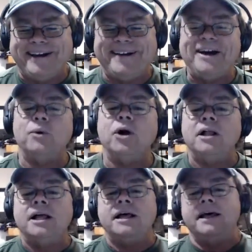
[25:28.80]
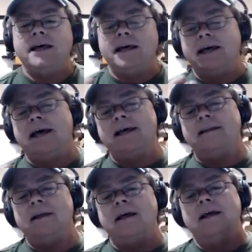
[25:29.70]
well,
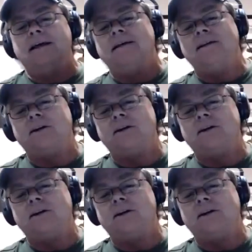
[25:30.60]
eh, you know,